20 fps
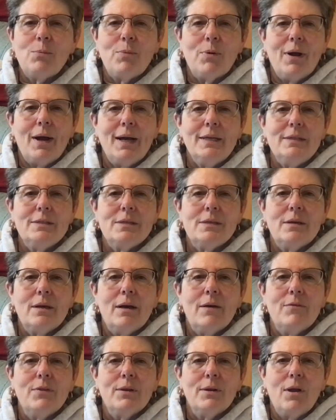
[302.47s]
price
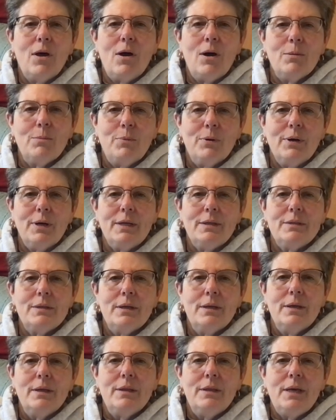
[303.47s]
of the long put,
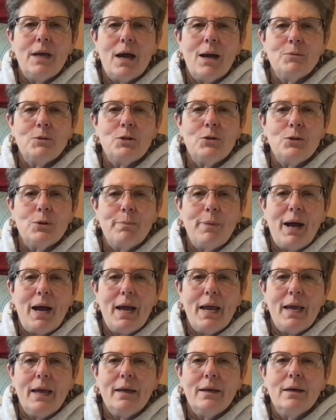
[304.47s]
the option you're
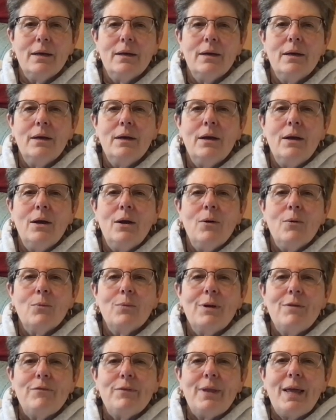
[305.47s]
buying,
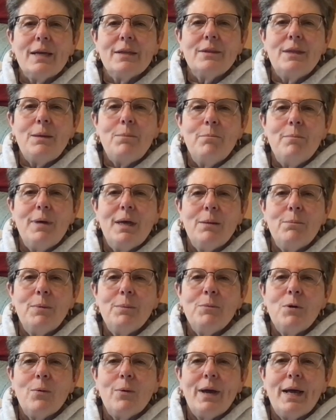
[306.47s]
reflect the
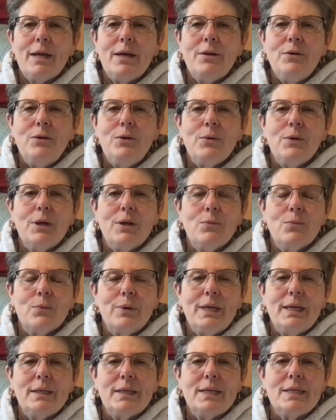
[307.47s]
minimum credit you can
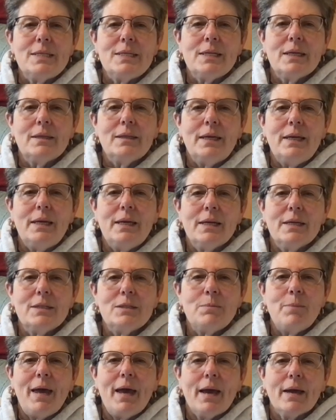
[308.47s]
realistically
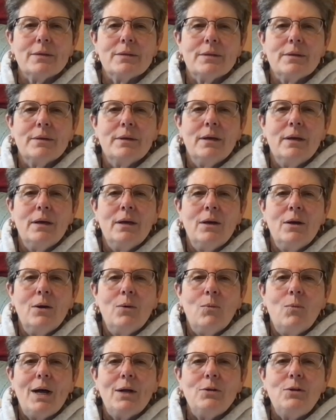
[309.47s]
expect.
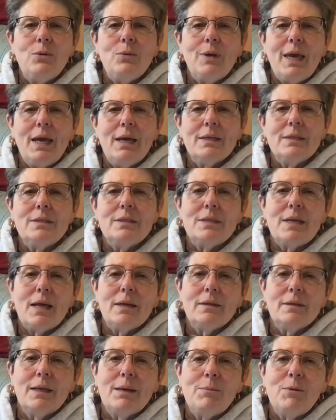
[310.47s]
While you can set
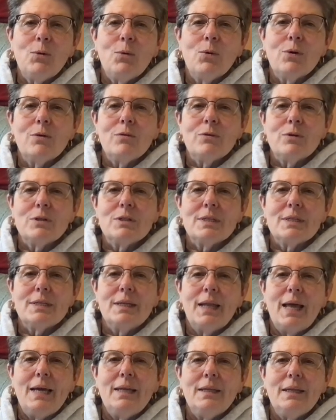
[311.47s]
a limit order for
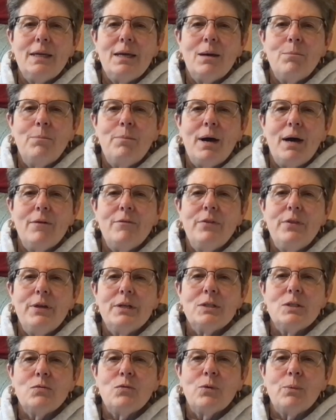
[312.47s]
slightly above
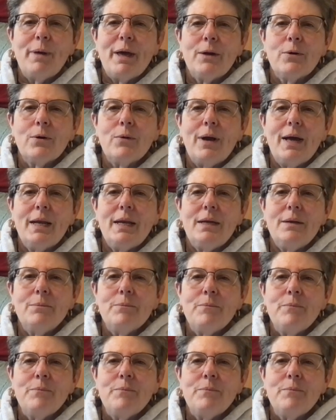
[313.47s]
this for better credit,